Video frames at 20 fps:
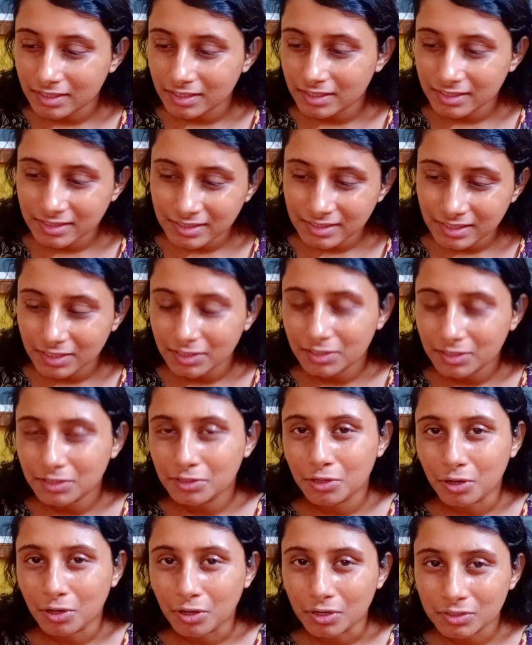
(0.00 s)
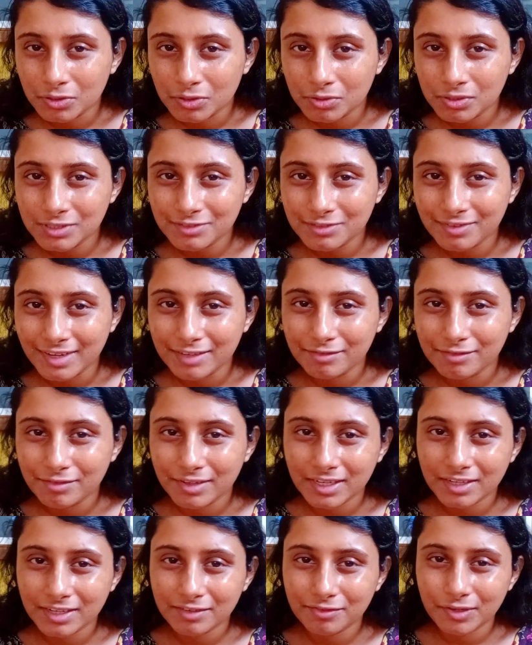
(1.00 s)
decided to talk to his wife
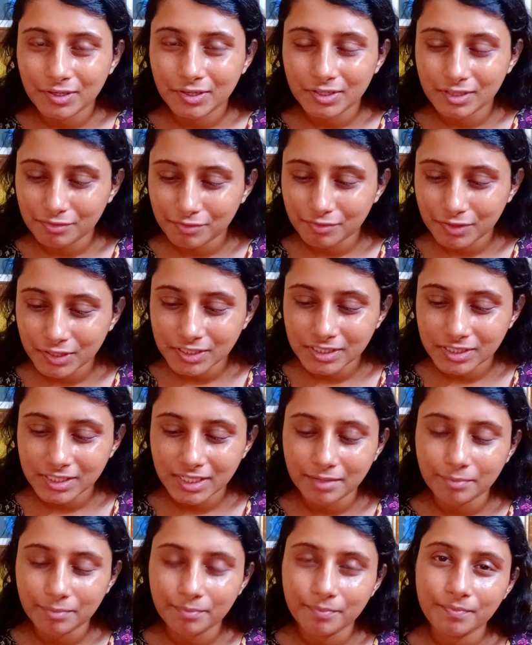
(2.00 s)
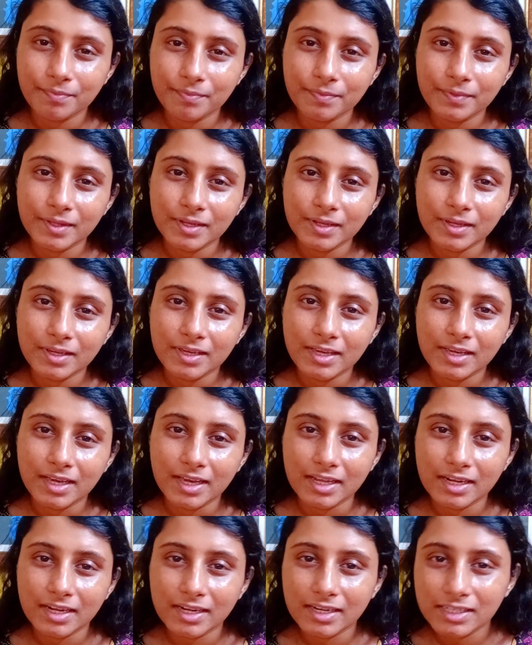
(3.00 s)
for the first time.
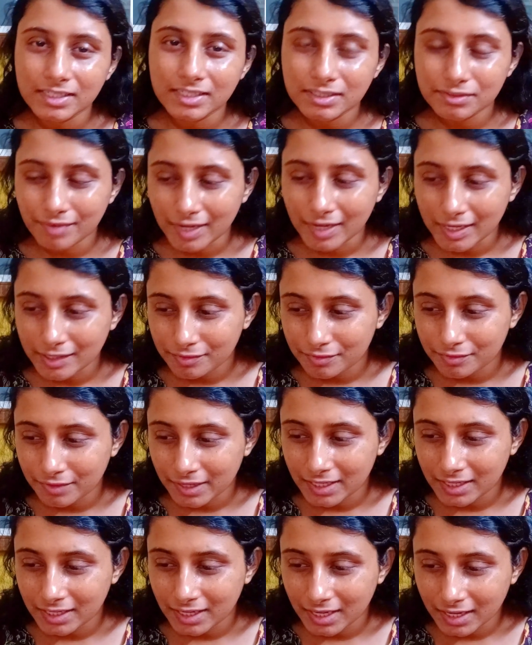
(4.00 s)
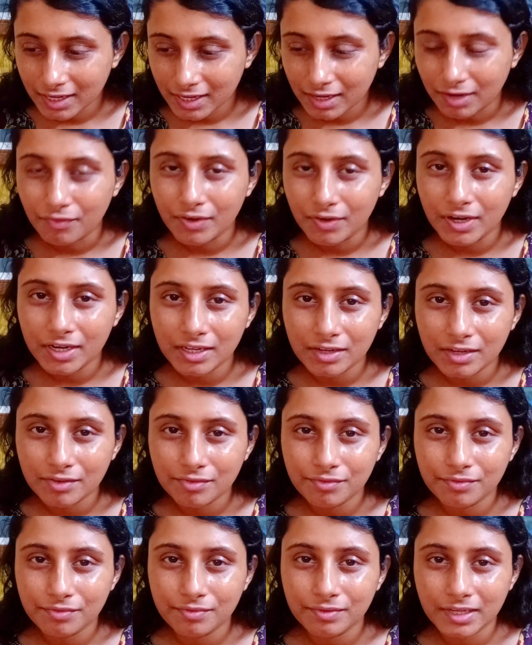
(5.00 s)
His wife had covered
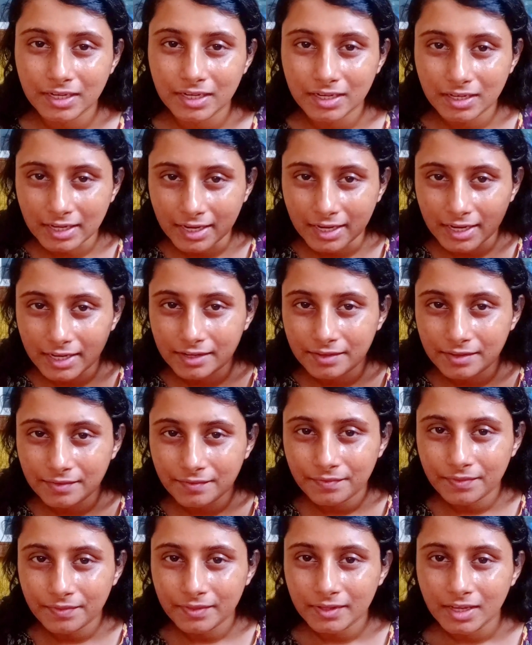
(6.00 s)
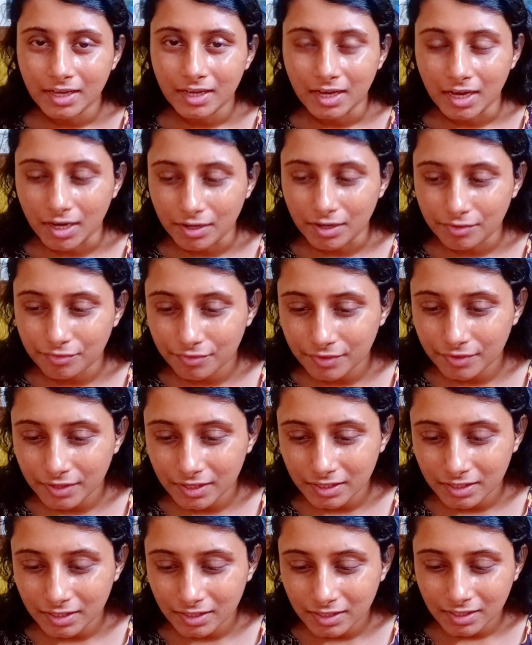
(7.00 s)
her head
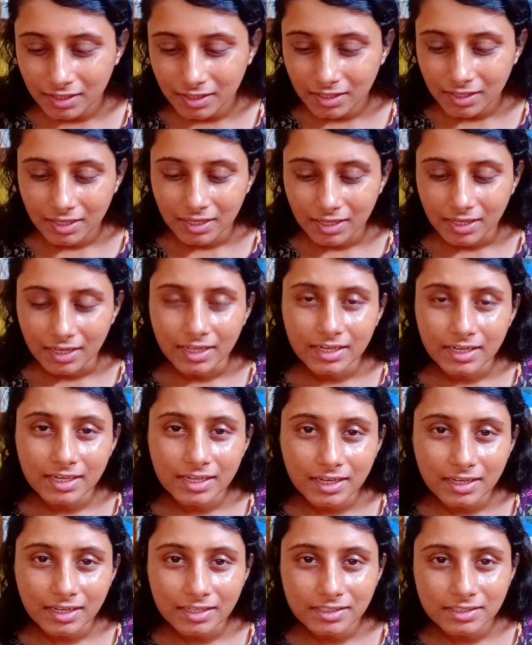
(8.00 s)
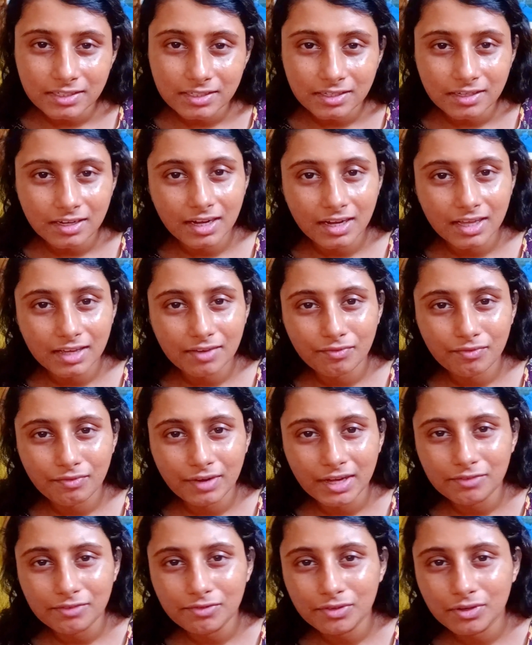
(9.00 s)
halfway, and he asked her
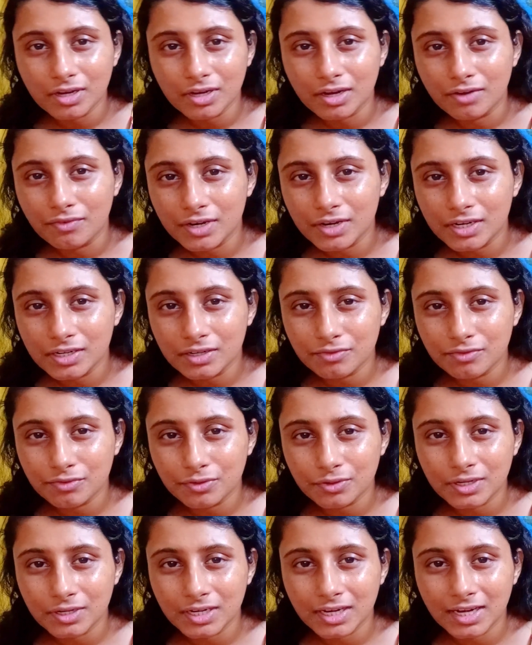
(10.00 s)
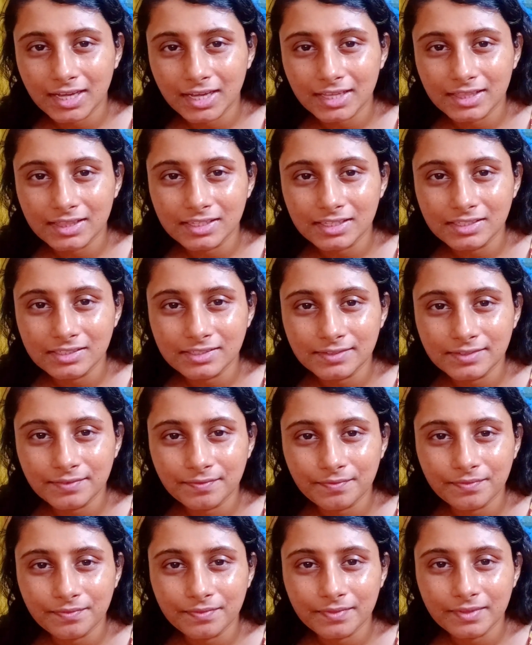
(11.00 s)
why have you covered your forehead like this?
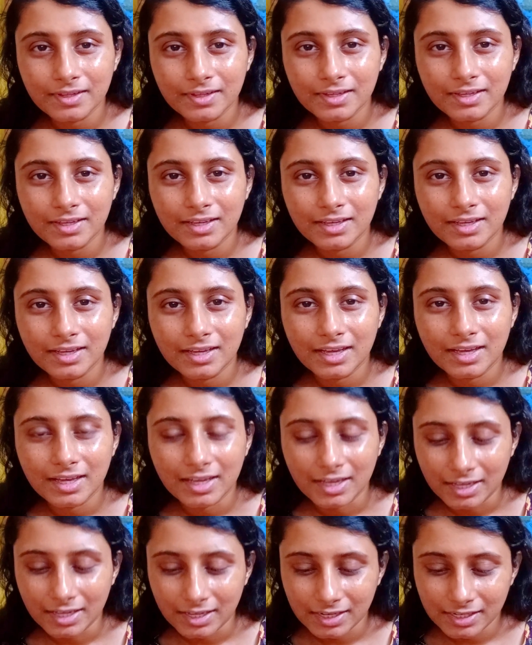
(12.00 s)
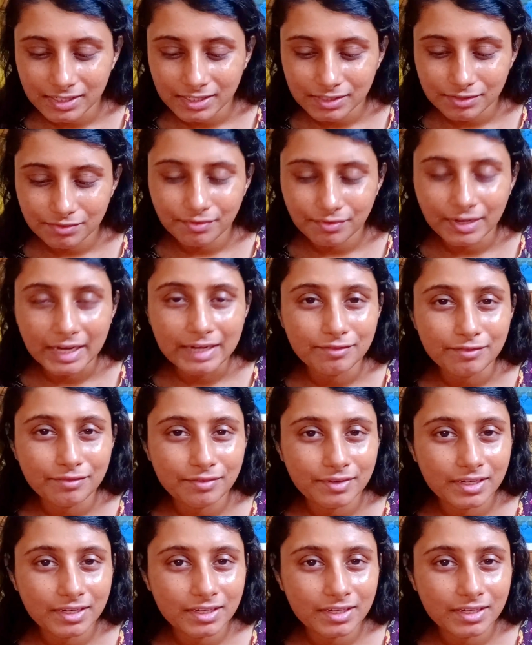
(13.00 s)
And his wife